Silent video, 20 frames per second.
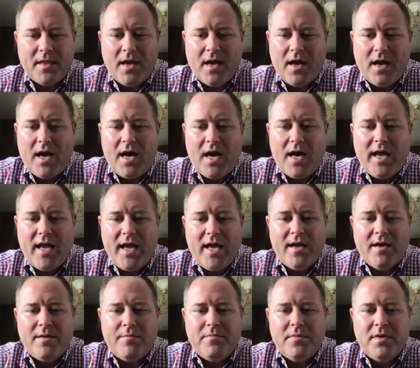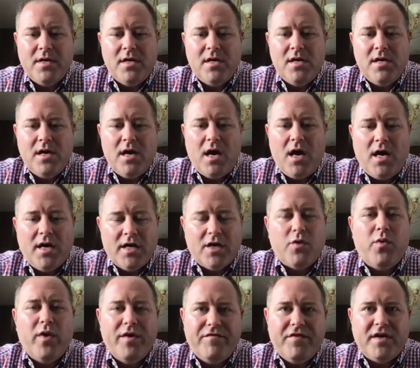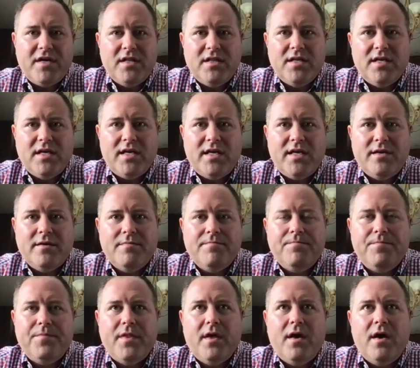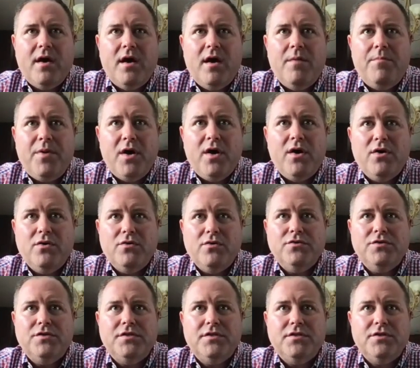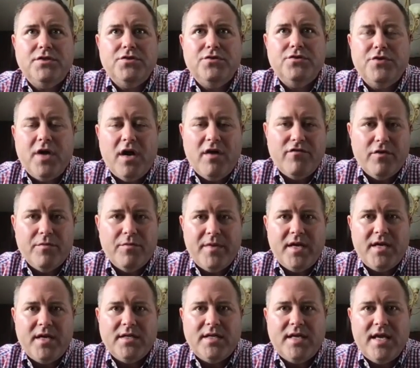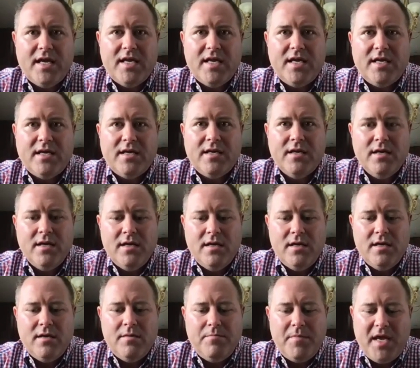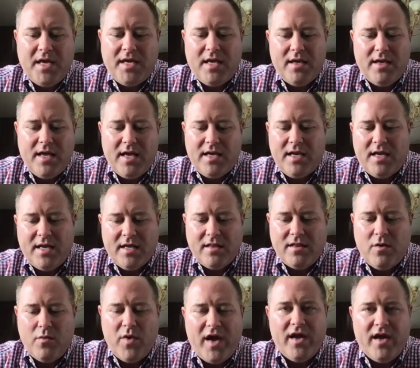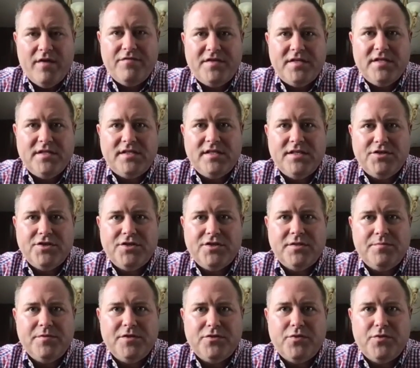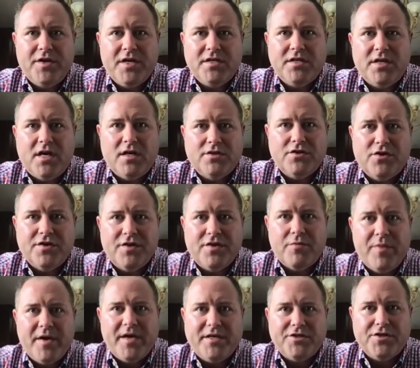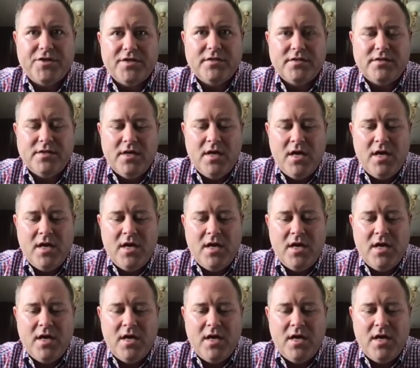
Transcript: I am unequivocally opposed to government getting in the way of decisions between a doctor and their patient,